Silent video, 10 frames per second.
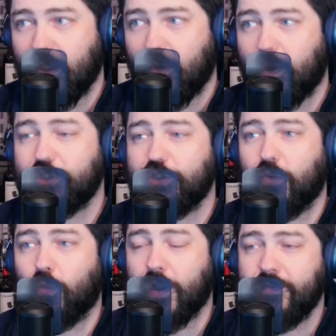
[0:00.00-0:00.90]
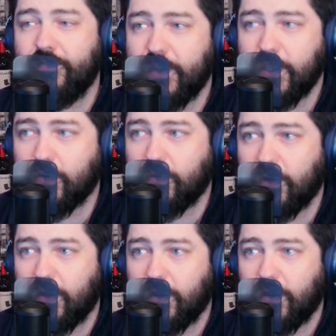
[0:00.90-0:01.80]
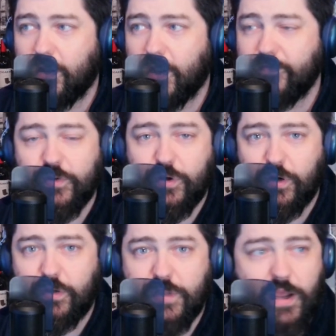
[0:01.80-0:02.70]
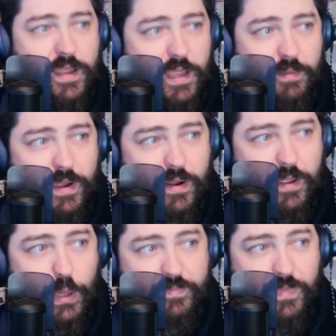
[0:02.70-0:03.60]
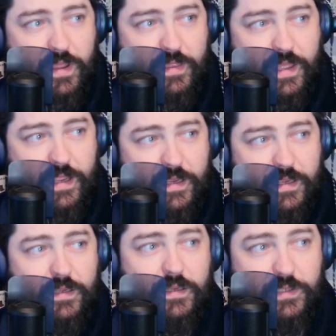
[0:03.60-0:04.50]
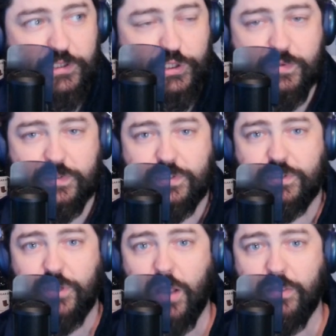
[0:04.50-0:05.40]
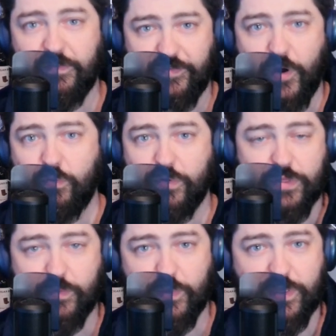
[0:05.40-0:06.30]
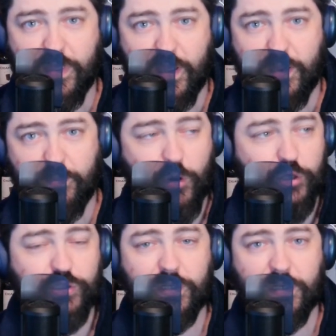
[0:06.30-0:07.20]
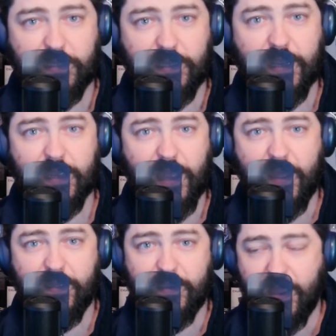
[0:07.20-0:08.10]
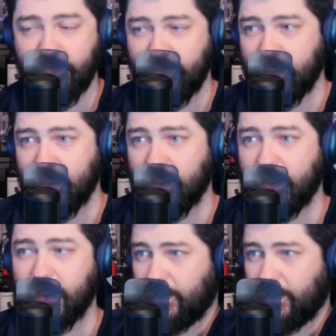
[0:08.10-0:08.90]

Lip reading: watching one video of the girl talking about it. Like, she was on the phone with an abortion clinic, and the